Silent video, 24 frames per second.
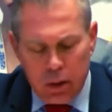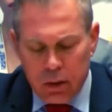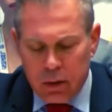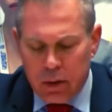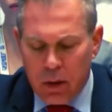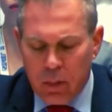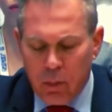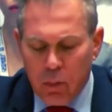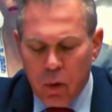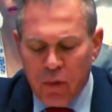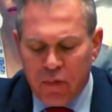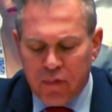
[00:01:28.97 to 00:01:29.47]

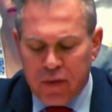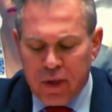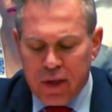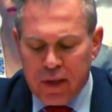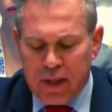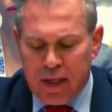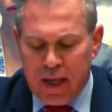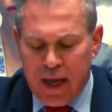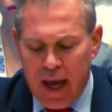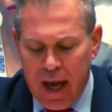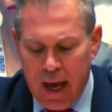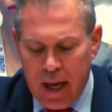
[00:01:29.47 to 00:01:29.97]
The
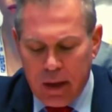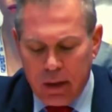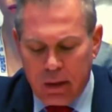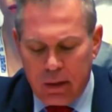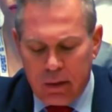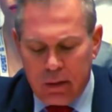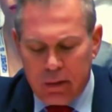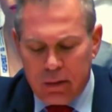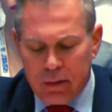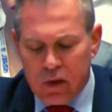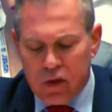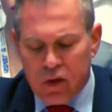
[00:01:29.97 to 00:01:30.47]
Mufti's
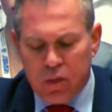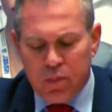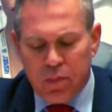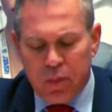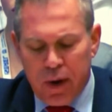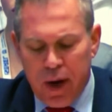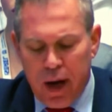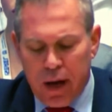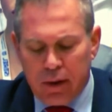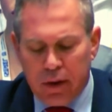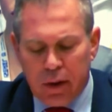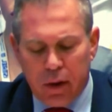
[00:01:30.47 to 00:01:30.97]
hate
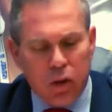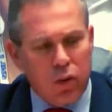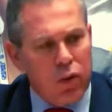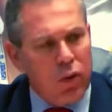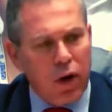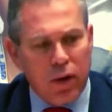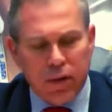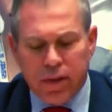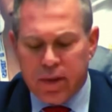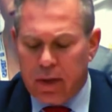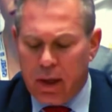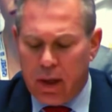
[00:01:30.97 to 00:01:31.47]
spread
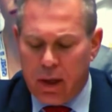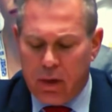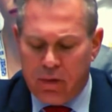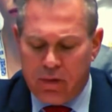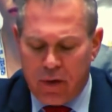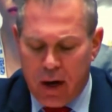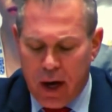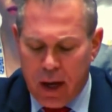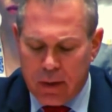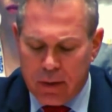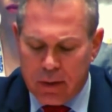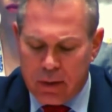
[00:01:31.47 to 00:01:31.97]
across the
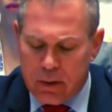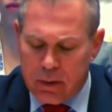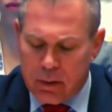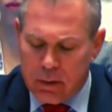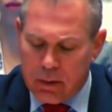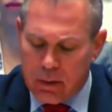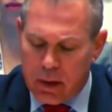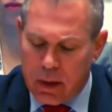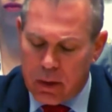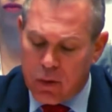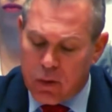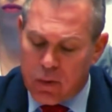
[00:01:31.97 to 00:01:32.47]
Levant,
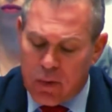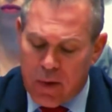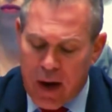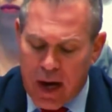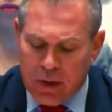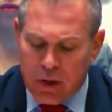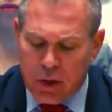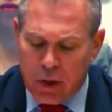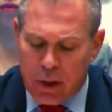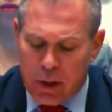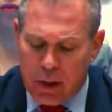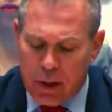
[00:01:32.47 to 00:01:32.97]
and
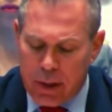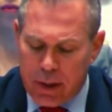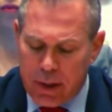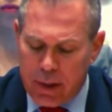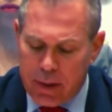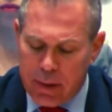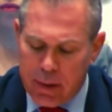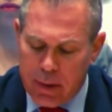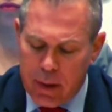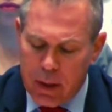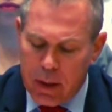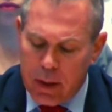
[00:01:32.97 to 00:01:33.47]

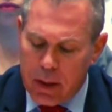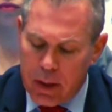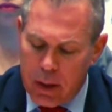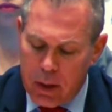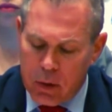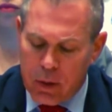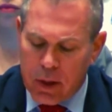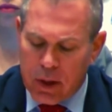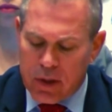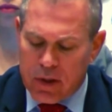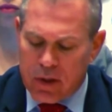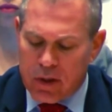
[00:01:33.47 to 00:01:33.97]
tragically,
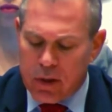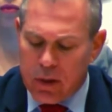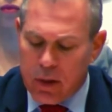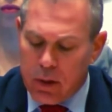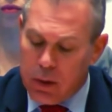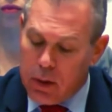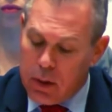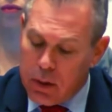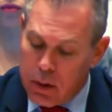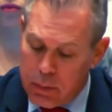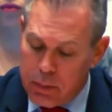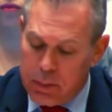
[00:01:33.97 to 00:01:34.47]
he was
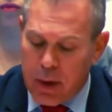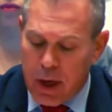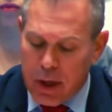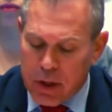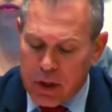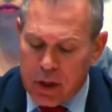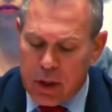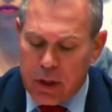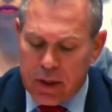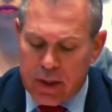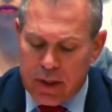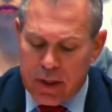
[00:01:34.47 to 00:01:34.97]

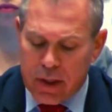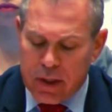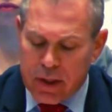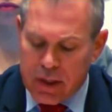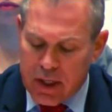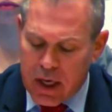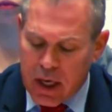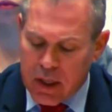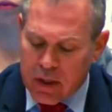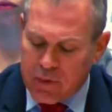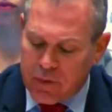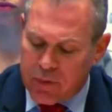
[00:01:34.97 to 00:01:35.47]
partially
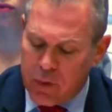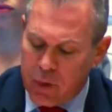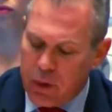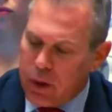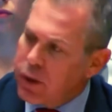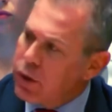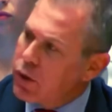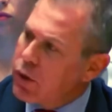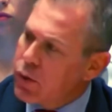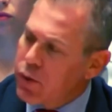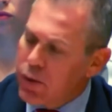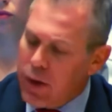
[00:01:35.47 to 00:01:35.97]
successful
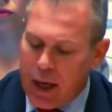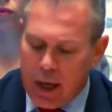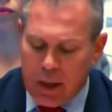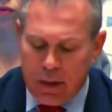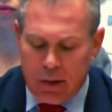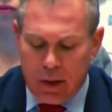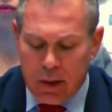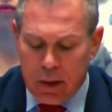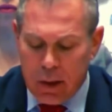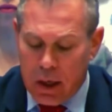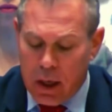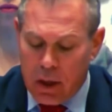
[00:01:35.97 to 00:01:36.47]
in
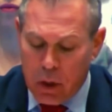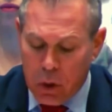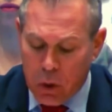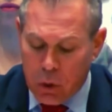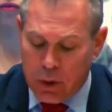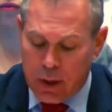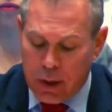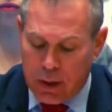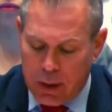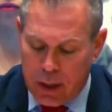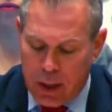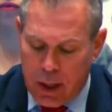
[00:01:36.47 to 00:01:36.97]
creating a
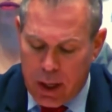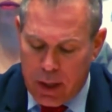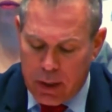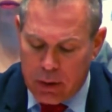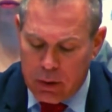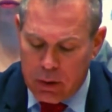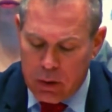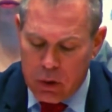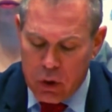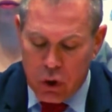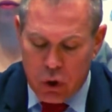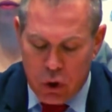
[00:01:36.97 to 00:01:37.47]

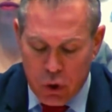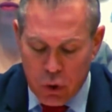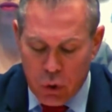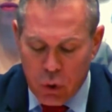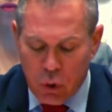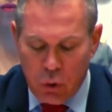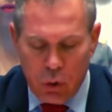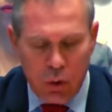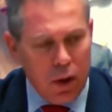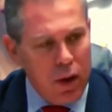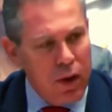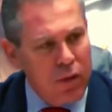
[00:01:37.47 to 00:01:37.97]
Judenrein, Jew